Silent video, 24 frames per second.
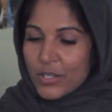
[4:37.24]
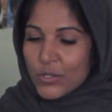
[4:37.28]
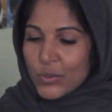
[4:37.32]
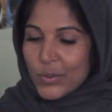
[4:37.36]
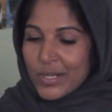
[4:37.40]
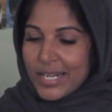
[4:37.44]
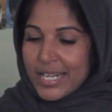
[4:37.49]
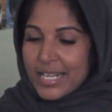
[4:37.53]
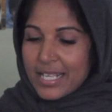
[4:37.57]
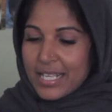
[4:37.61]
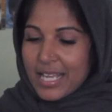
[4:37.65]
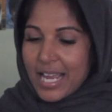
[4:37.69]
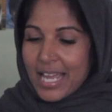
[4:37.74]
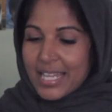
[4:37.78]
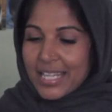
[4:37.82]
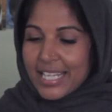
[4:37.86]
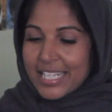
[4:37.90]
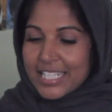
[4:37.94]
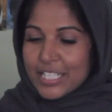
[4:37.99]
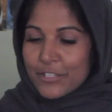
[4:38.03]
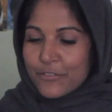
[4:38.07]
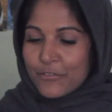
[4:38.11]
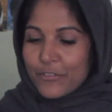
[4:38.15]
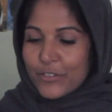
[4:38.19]
So I
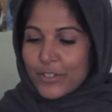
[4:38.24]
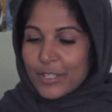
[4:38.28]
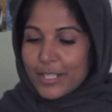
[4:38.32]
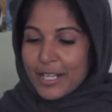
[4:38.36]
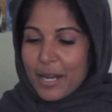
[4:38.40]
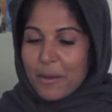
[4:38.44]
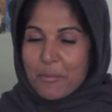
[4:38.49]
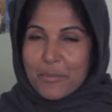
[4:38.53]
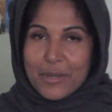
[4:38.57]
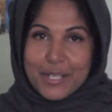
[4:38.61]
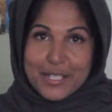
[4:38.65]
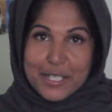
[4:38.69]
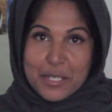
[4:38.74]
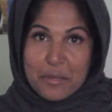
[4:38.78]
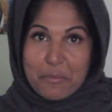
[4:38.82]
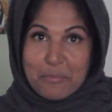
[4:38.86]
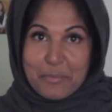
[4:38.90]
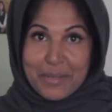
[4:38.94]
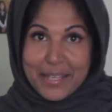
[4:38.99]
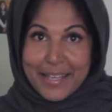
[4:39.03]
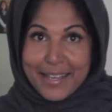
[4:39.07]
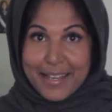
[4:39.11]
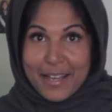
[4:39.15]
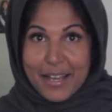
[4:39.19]
like to fill it up into
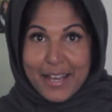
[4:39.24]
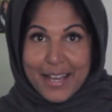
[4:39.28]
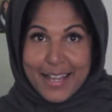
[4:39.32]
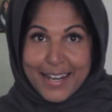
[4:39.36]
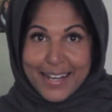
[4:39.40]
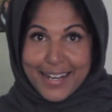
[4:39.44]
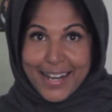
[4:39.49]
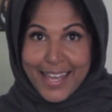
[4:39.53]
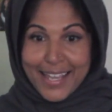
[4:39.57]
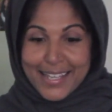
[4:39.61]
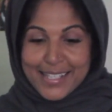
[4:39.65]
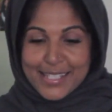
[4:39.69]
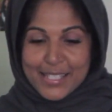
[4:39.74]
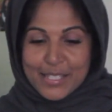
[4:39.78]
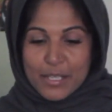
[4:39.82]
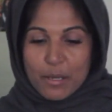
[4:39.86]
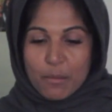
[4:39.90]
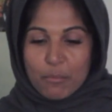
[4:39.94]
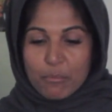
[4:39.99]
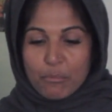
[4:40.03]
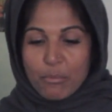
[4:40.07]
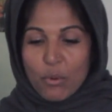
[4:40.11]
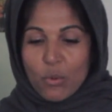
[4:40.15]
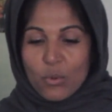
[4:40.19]
big, nice
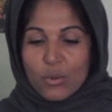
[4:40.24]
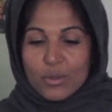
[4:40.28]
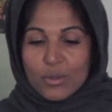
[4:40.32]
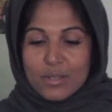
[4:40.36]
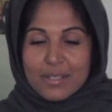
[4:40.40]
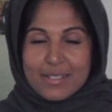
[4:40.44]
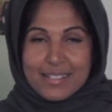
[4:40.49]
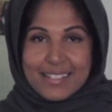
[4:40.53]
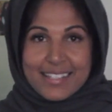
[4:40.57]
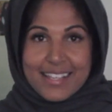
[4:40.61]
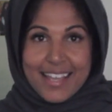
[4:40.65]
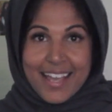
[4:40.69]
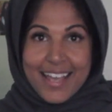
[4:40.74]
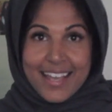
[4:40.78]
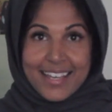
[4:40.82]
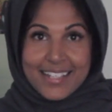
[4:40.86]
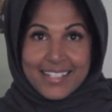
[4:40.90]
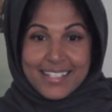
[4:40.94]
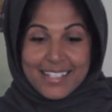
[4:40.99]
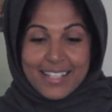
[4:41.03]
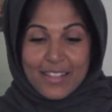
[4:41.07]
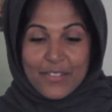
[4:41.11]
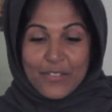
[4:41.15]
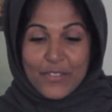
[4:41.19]
bowls,
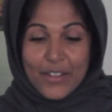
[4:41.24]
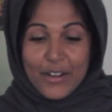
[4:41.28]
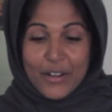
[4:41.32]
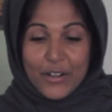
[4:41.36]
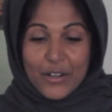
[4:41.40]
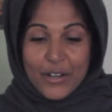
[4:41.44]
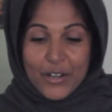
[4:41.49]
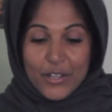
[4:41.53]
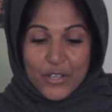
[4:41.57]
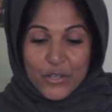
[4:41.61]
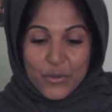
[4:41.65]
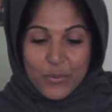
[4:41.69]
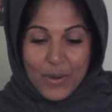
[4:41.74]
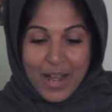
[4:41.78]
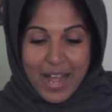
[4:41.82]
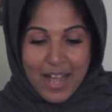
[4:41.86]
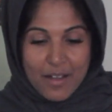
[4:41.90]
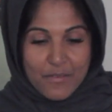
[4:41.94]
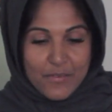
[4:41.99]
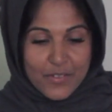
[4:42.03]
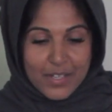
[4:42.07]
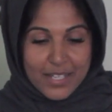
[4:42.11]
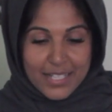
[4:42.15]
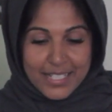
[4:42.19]
and there you
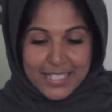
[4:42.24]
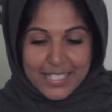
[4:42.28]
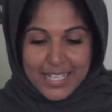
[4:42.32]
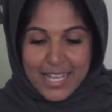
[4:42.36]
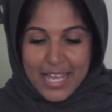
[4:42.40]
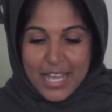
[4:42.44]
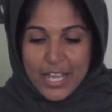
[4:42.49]
have it.